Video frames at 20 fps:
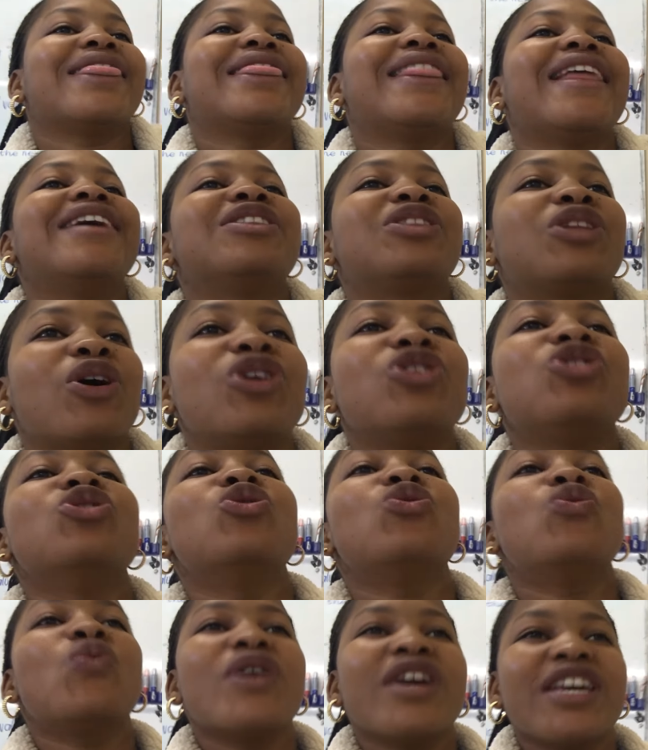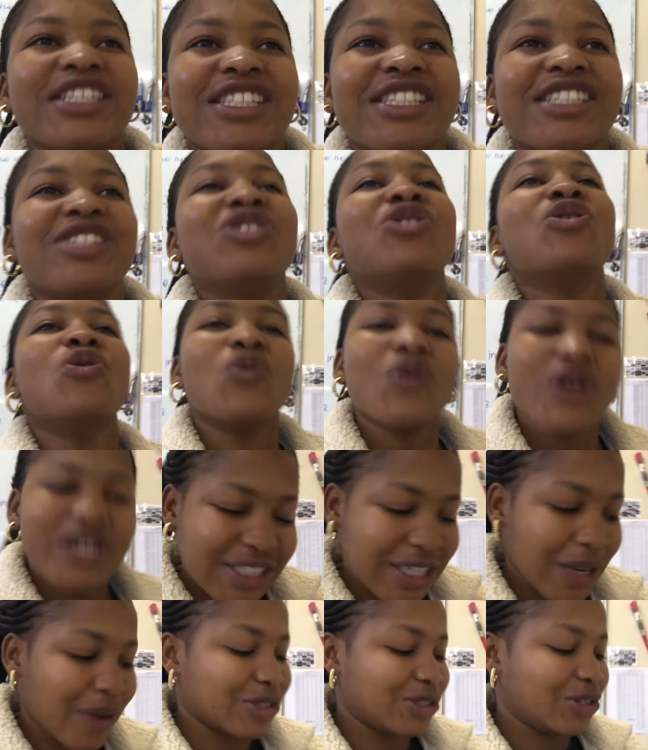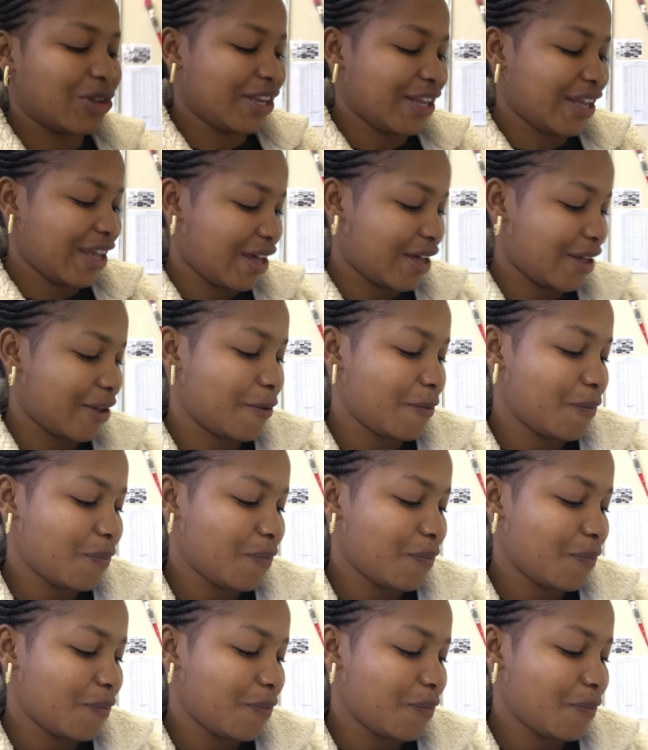The door, you wish, you wish I was not here.